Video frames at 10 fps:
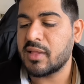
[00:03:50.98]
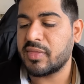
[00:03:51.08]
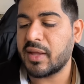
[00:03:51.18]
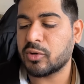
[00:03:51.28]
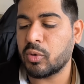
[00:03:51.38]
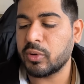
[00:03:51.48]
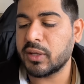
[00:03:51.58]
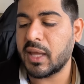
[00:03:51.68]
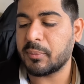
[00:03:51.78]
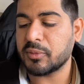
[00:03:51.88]
that Corey
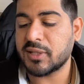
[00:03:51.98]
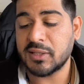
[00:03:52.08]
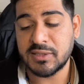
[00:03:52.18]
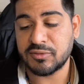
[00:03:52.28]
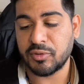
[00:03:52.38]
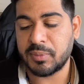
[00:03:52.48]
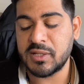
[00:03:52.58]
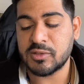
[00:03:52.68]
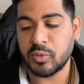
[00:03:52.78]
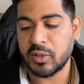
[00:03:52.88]
guy pretends he's for
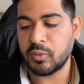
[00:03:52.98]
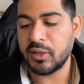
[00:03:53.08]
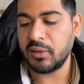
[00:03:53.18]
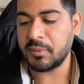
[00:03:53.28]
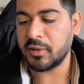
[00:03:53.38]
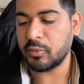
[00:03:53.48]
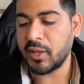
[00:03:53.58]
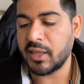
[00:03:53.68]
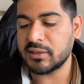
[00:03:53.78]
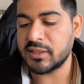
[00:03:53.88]
peace, wink wink, but in
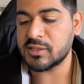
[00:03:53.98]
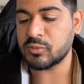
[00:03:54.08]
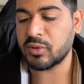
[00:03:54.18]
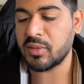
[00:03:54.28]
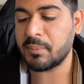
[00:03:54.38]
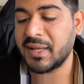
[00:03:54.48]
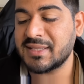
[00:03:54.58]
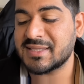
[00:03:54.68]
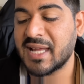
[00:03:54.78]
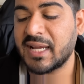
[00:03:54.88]
reality he's one of the
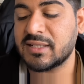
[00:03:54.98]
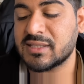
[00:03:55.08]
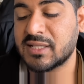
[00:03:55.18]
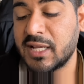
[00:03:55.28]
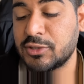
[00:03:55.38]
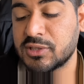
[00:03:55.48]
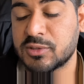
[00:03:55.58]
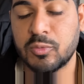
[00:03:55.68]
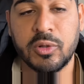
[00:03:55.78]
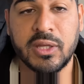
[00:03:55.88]
main Zionist
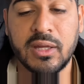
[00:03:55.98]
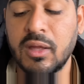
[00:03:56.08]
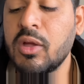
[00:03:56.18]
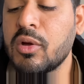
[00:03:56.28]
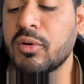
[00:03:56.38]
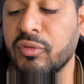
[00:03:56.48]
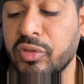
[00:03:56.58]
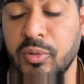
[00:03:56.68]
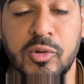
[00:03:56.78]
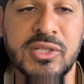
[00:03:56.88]
agents working for
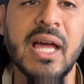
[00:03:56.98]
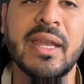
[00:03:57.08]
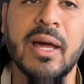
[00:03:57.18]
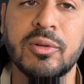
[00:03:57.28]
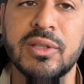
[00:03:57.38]
the Mossad out